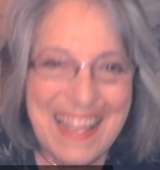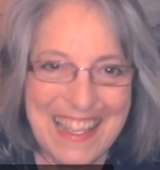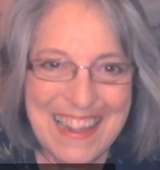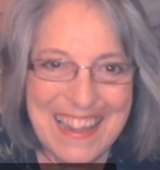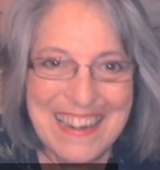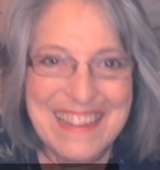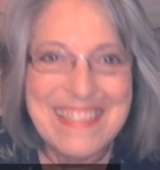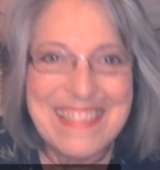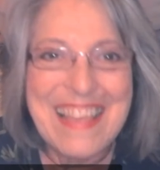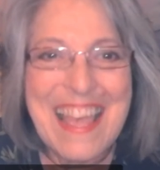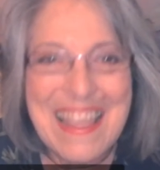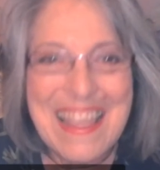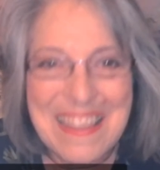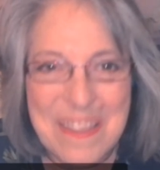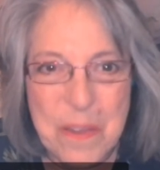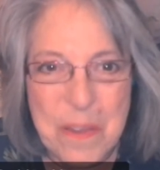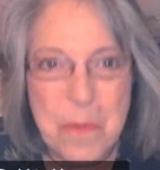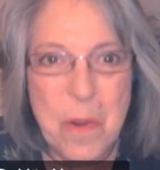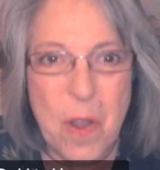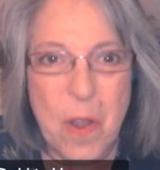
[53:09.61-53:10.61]
And
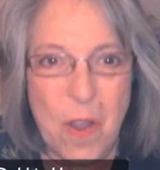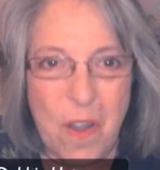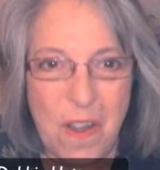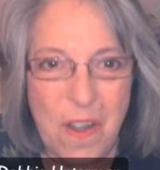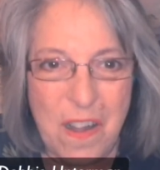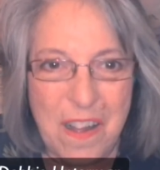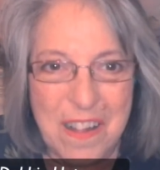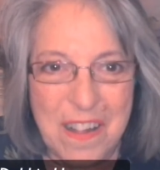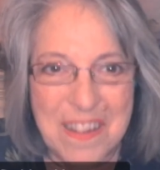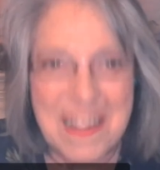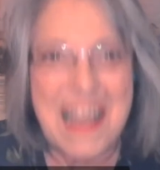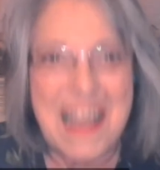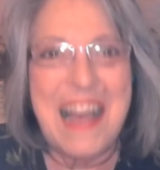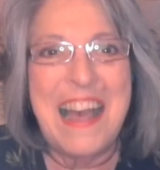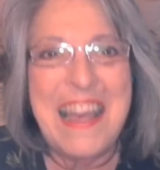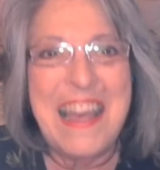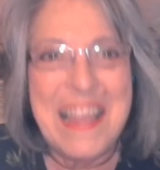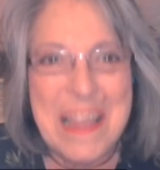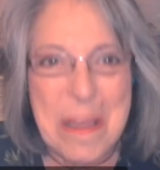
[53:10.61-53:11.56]
thank you all.